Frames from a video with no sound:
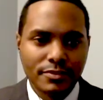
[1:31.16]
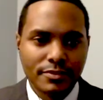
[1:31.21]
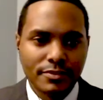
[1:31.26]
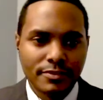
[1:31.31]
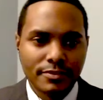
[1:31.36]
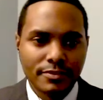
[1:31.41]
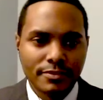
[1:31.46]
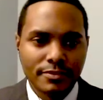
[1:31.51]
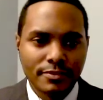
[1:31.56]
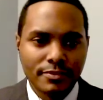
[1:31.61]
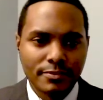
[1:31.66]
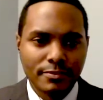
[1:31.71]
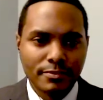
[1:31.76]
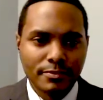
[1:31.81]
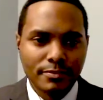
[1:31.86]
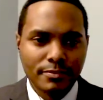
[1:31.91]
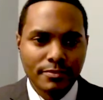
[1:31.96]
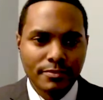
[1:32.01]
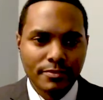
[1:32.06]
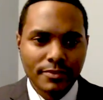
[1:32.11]

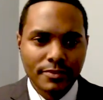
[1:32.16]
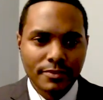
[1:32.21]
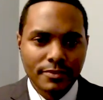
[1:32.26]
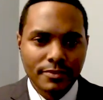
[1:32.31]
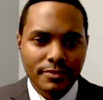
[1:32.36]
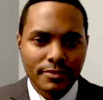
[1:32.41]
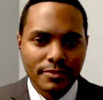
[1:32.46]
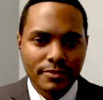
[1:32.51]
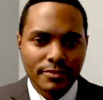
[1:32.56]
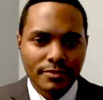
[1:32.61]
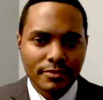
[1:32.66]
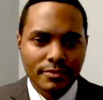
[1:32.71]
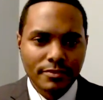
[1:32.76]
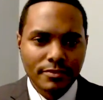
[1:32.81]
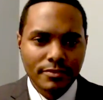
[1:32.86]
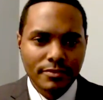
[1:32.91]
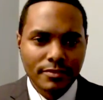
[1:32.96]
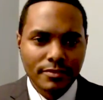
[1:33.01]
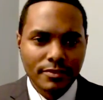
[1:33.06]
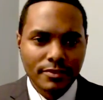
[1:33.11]

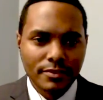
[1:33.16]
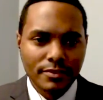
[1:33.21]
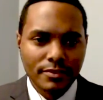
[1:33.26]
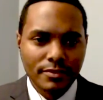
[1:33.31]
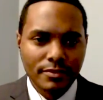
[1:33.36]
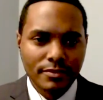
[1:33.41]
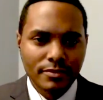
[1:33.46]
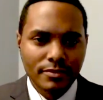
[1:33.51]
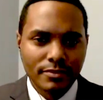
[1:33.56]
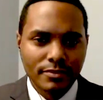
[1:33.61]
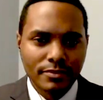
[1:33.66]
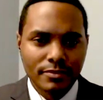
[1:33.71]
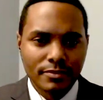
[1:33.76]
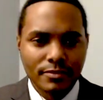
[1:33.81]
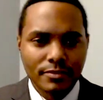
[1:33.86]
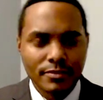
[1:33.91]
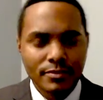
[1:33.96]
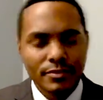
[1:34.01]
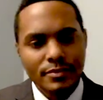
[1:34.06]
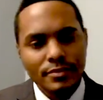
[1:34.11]

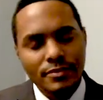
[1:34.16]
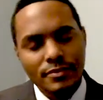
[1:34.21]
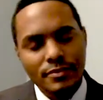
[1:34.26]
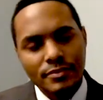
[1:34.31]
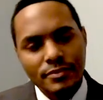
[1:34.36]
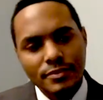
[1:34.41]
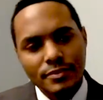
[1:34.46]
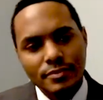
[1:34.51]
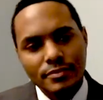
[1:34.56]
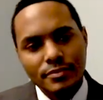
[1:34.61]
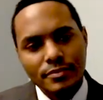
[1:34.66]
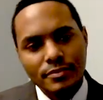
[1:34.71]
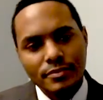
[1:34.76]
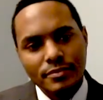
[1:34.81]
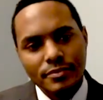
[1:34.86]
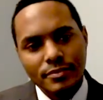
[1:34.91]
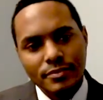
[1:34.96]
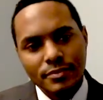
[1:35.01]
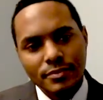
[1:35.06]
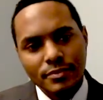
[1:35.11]

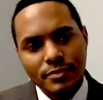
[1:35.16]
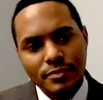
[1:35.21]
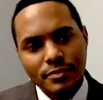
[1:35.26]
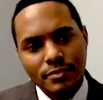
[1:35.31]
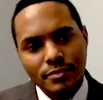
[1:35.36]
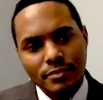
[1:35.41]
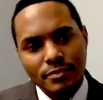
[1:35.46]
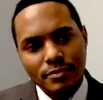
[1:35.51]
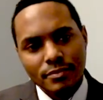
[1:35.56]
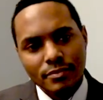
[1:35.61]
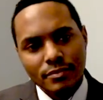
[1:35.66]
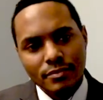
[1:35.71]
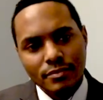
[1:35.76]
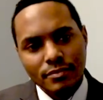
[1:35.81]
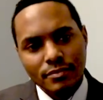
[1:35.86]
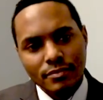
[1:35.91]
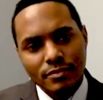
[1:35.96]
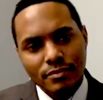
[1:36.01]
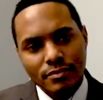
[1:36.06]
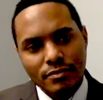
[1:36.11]

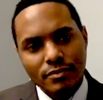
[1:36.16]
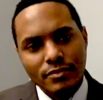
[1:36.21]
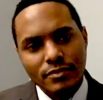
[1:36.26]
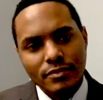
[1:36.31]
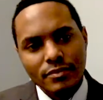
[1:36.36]
(not speaking)